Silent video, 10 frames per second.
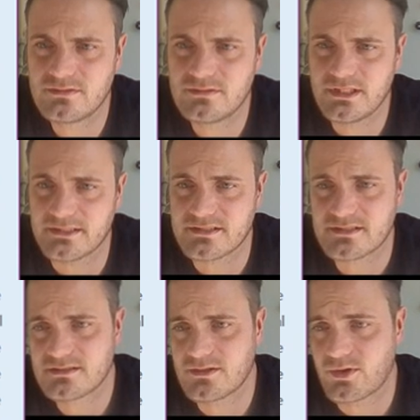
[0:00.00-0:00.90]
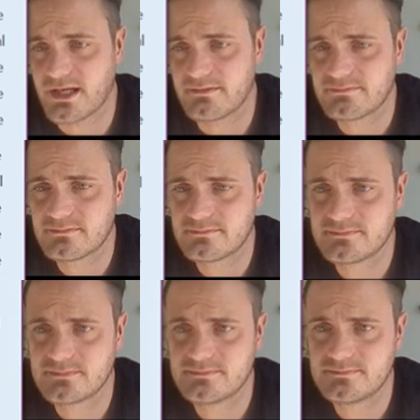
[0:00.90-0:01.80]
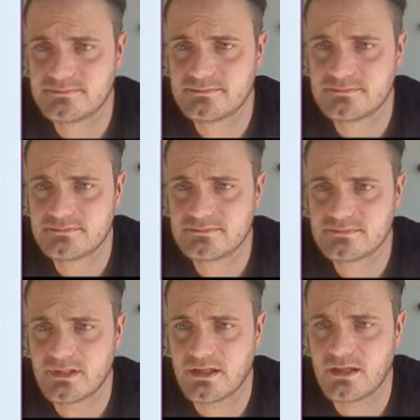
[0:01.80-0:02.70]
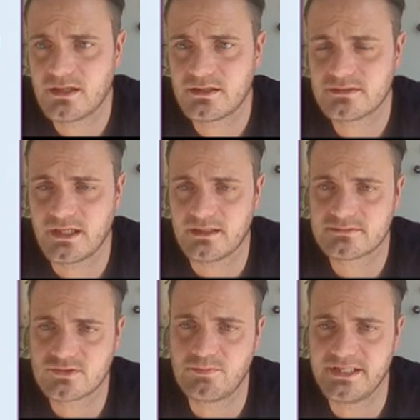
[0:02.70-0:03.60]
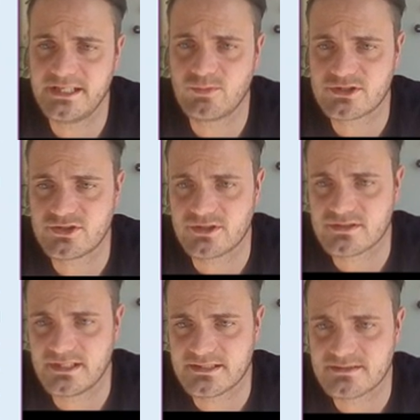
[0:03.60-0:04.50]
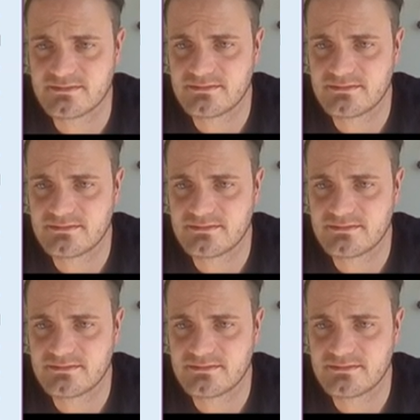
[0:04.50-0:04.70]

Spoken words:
Yes, okay. Yeah, so b was just this,